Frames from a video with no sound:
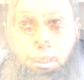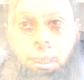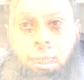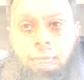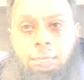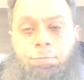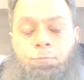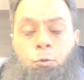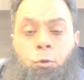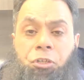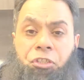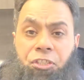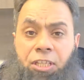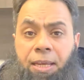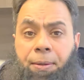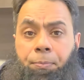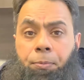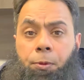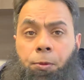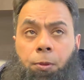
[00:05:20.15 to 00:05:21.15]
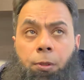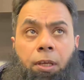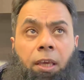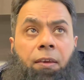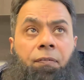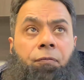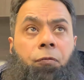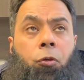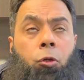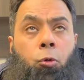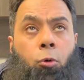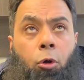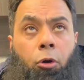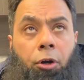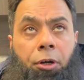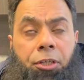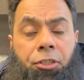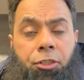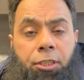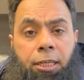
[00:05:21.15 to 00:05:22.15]
And for example, if you
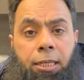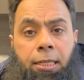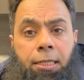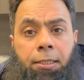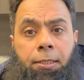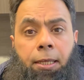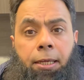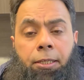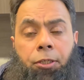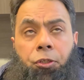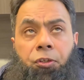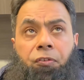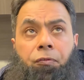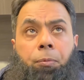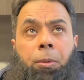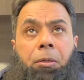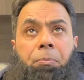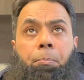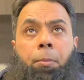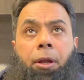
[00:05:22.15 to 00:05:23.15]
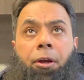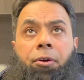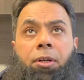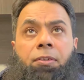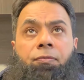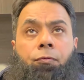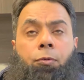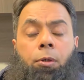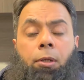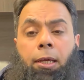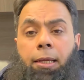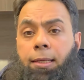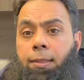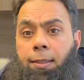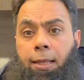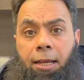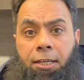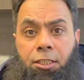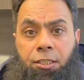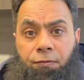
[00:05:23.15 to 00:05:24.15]
are saying that you've been married for like
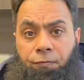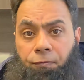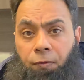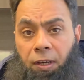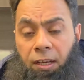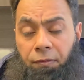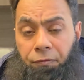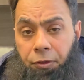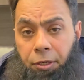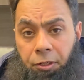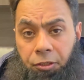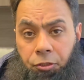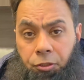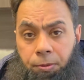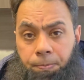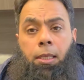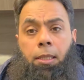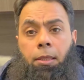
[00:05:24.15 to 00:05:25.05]
last 5 years,